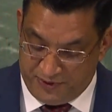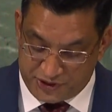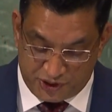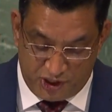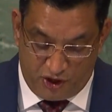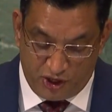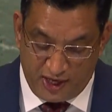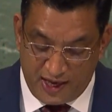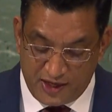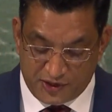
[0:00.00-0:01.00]
pressure
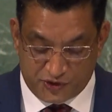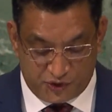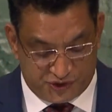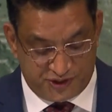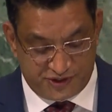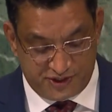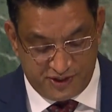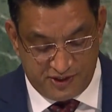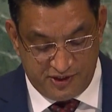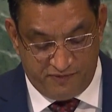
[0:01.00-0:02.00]
on land resources,
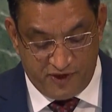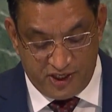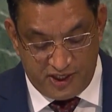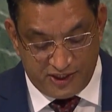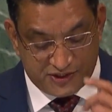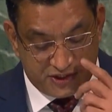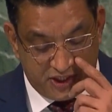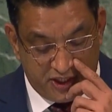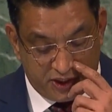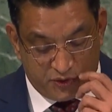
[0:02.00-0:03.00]
the world is
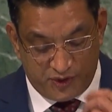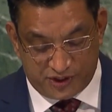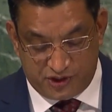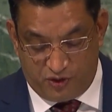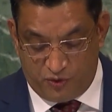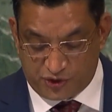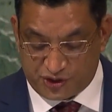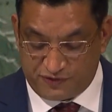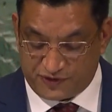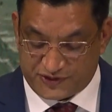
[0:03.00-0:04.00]
turning towards the
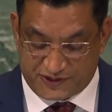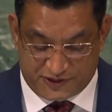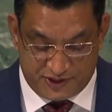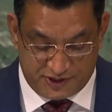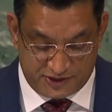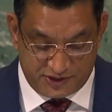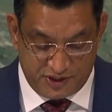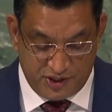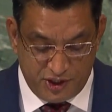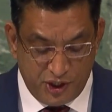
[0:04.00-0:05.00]
ocean for sustenance,
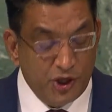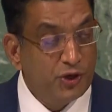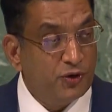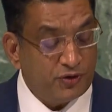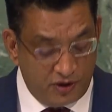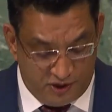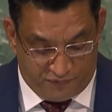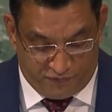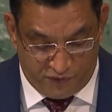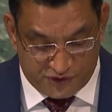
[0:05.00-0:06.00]
not only
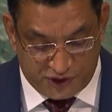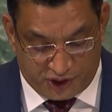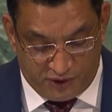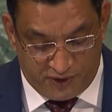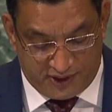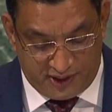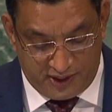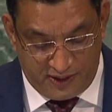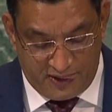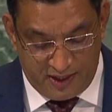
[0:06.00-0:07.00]
for food
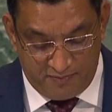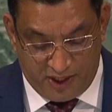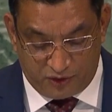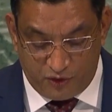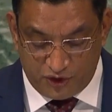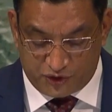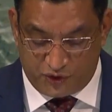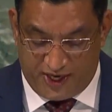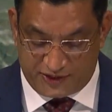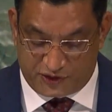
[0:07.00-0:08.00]
security, but
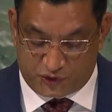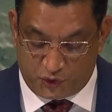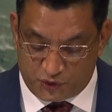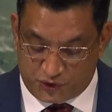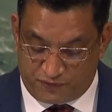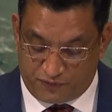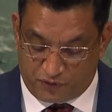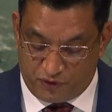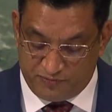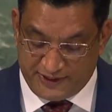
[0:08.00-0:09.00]
also as a source of
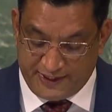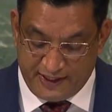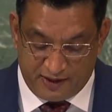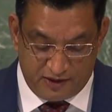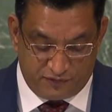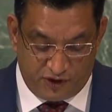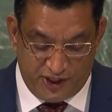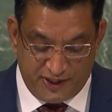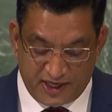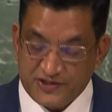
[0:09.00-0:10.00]
raw material for
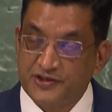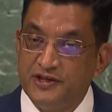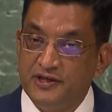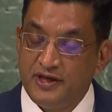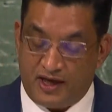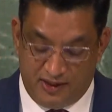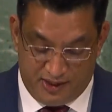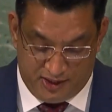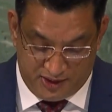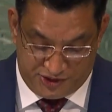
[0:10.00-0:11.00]
industry and
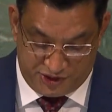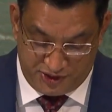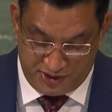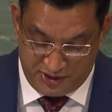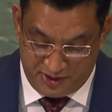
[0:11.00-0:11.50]
energy.